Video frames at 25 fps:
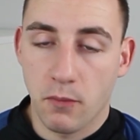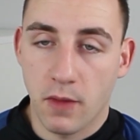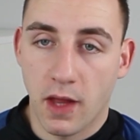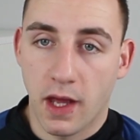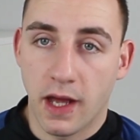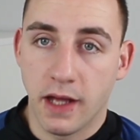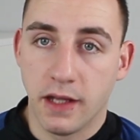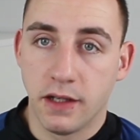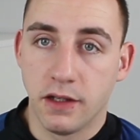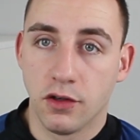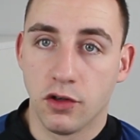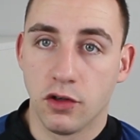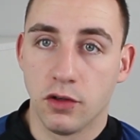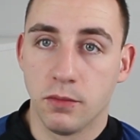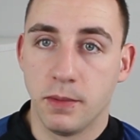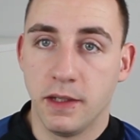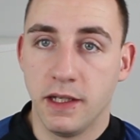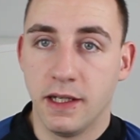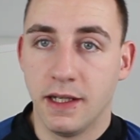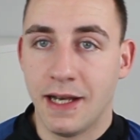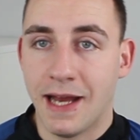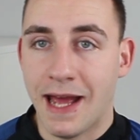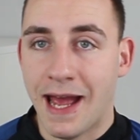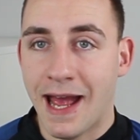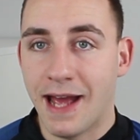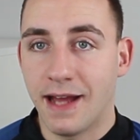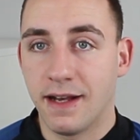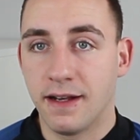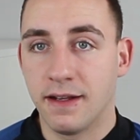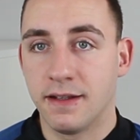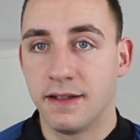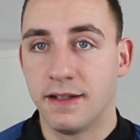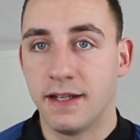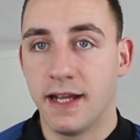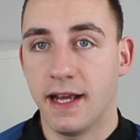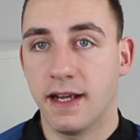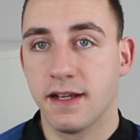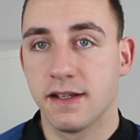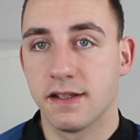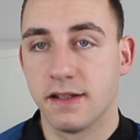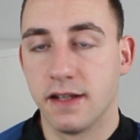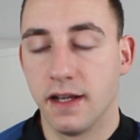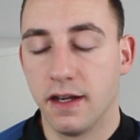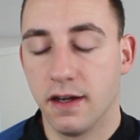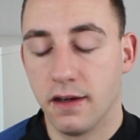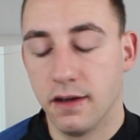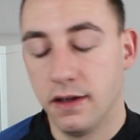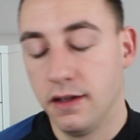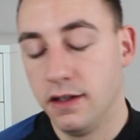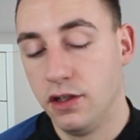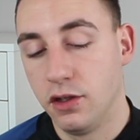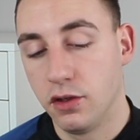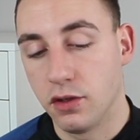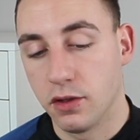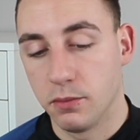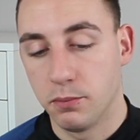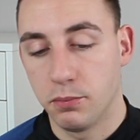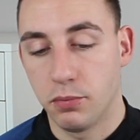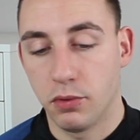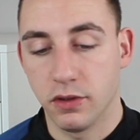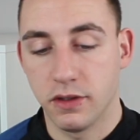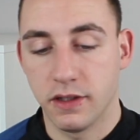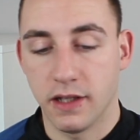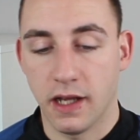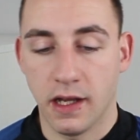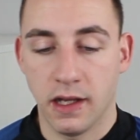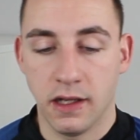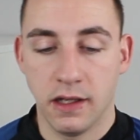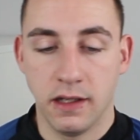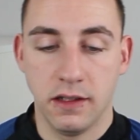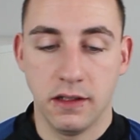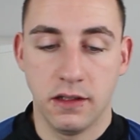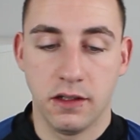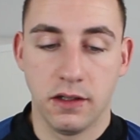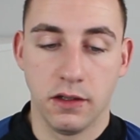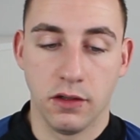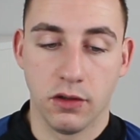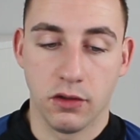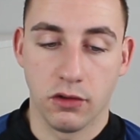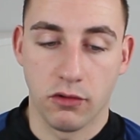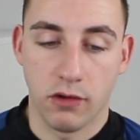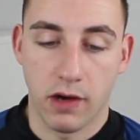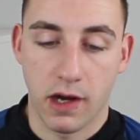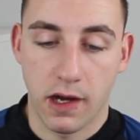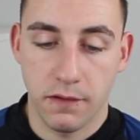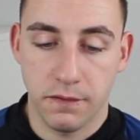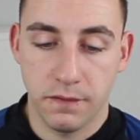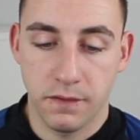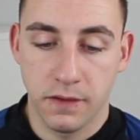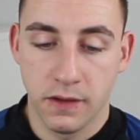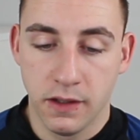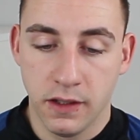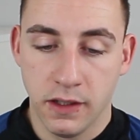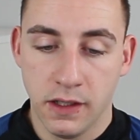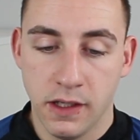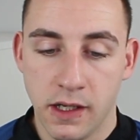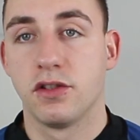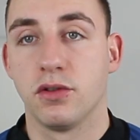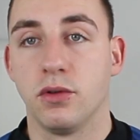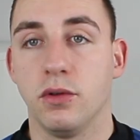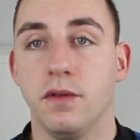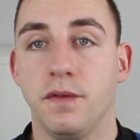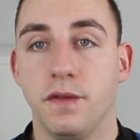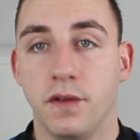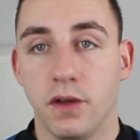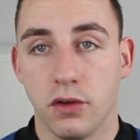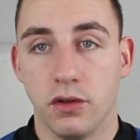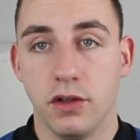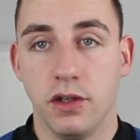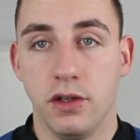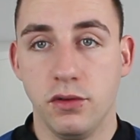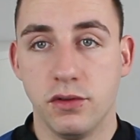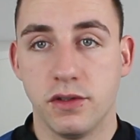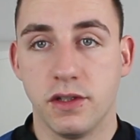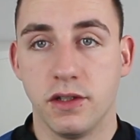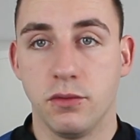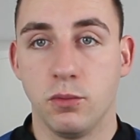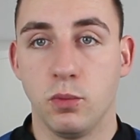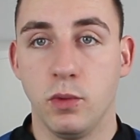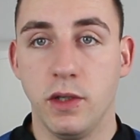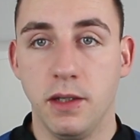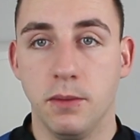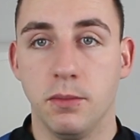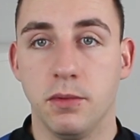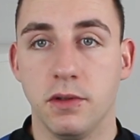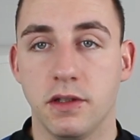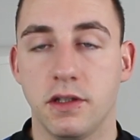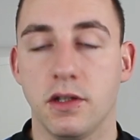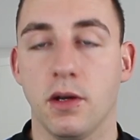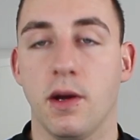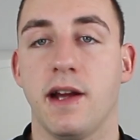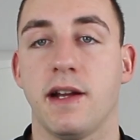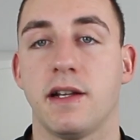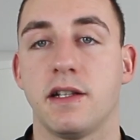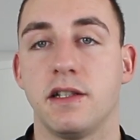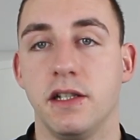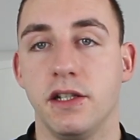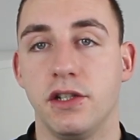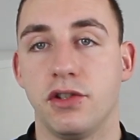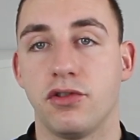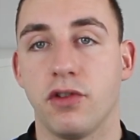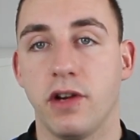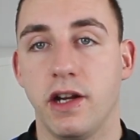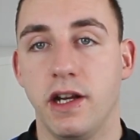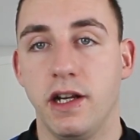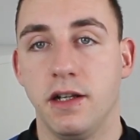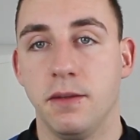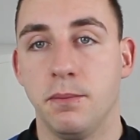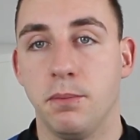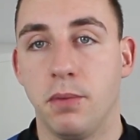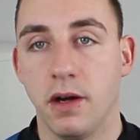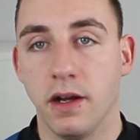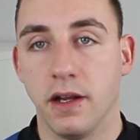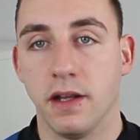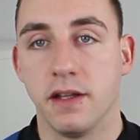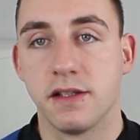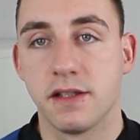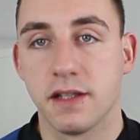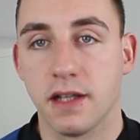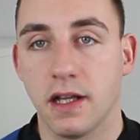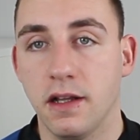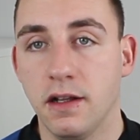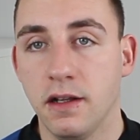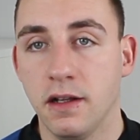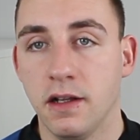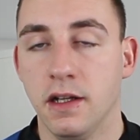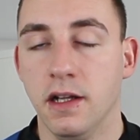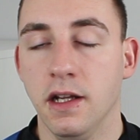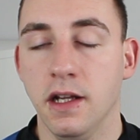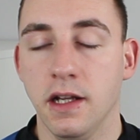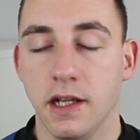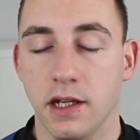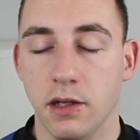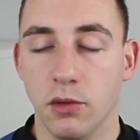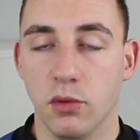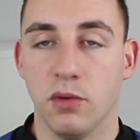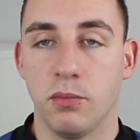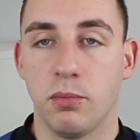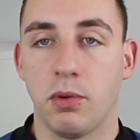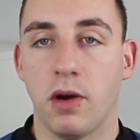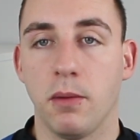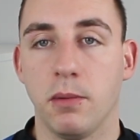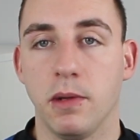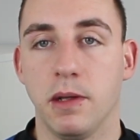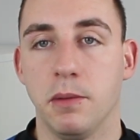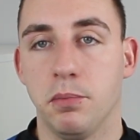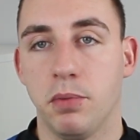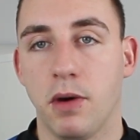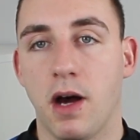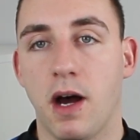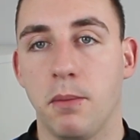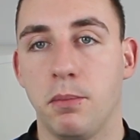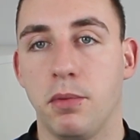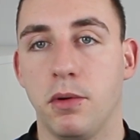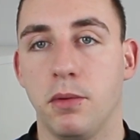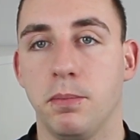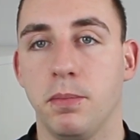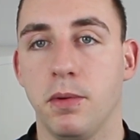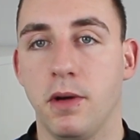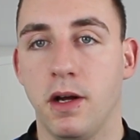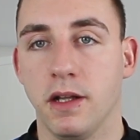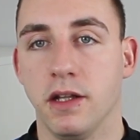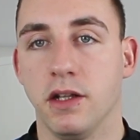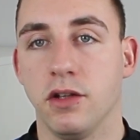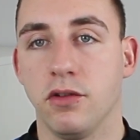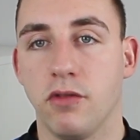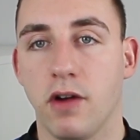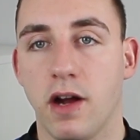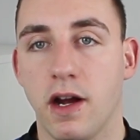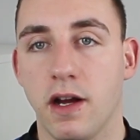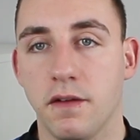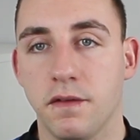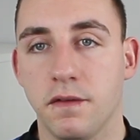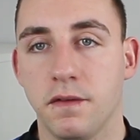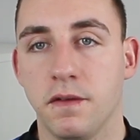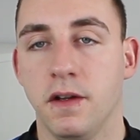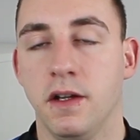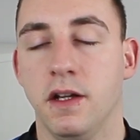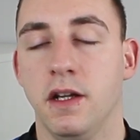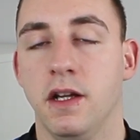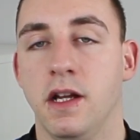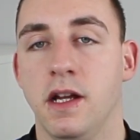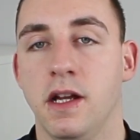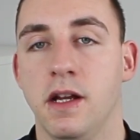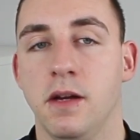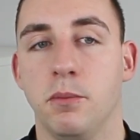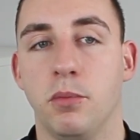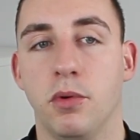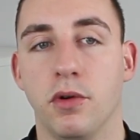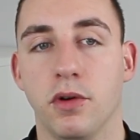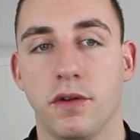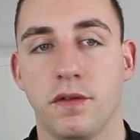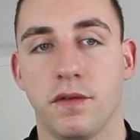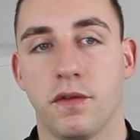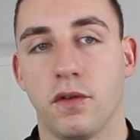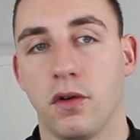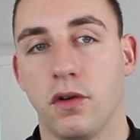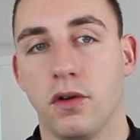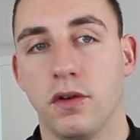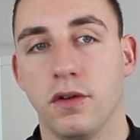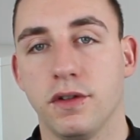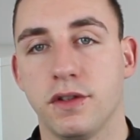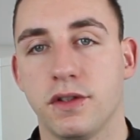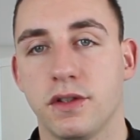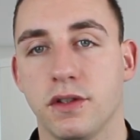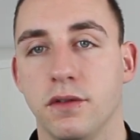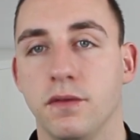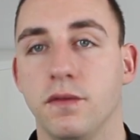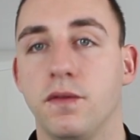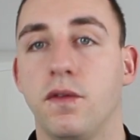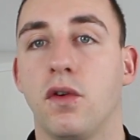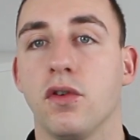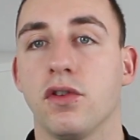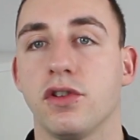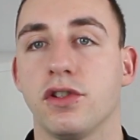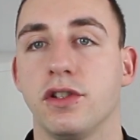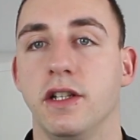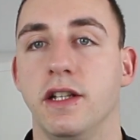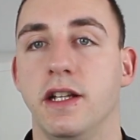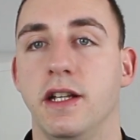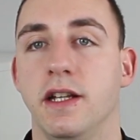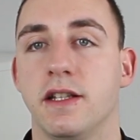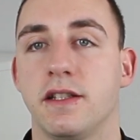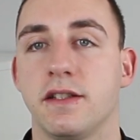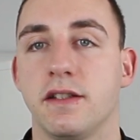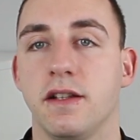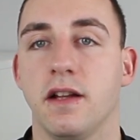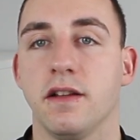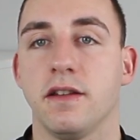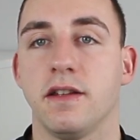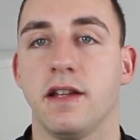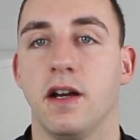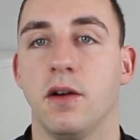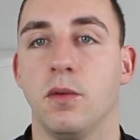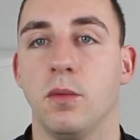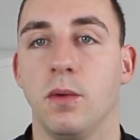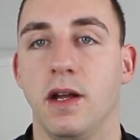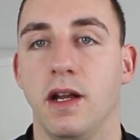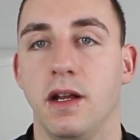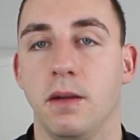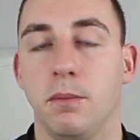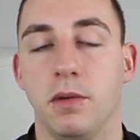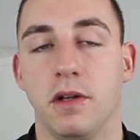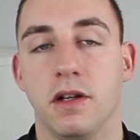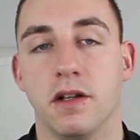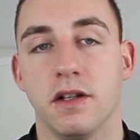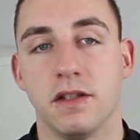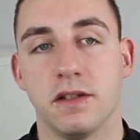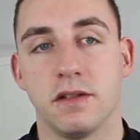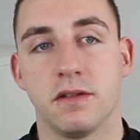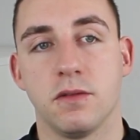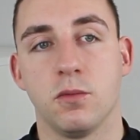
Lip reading: and there will be an add text there and you can put that into your graph. So if you're using Webull to actually trade, buy and sell, it will probably pop up on the graph. But for us, unfortunately, it's not that way because